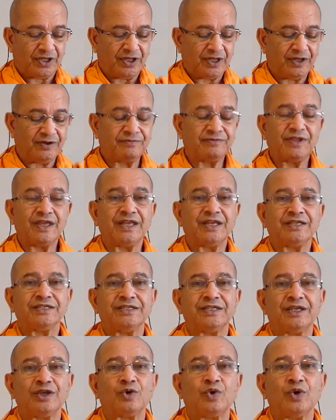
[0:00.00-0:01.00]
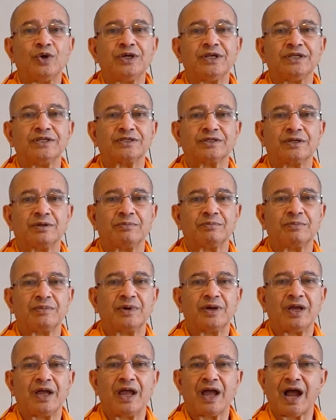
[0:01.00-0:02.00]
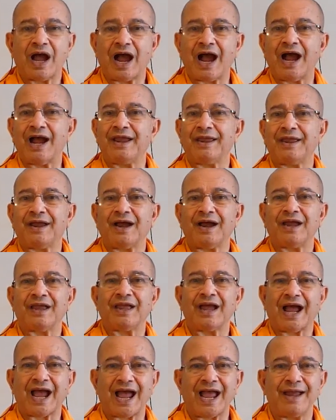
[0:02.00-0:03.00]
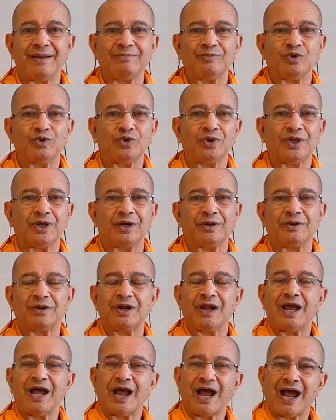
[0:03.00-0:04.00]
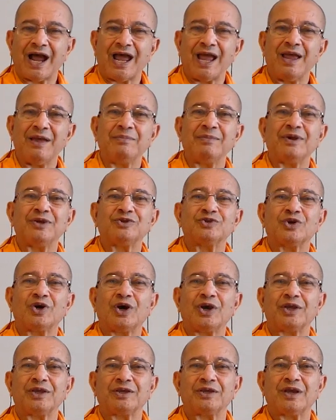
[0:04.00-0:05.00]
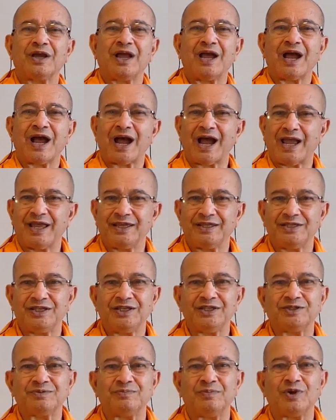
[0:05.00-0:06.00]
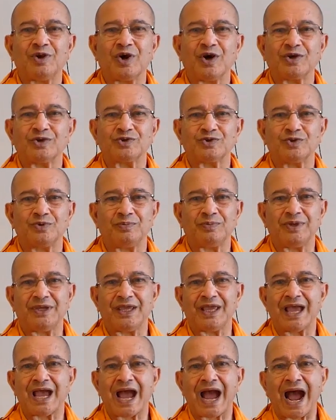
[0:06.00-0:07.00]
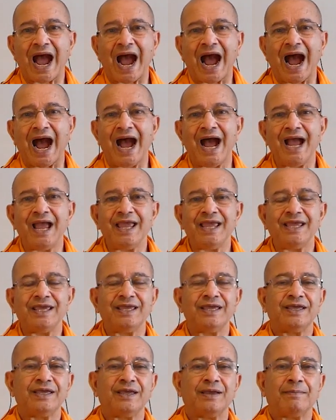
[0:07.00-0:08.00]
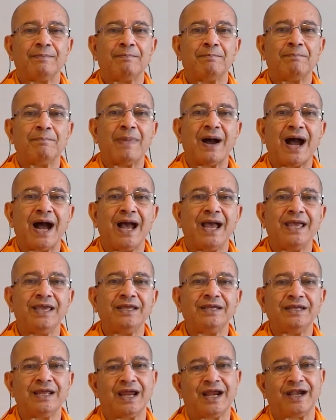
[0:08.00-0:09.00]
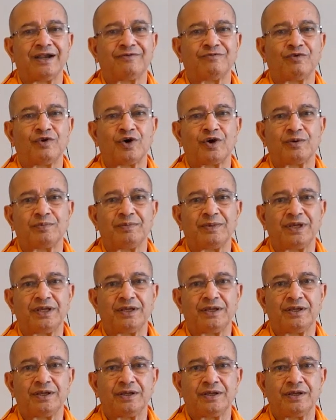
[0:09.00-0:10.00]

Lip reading: If there is egotism, I am doing, I am enjoying, this belongs to me, I, mine, and for me.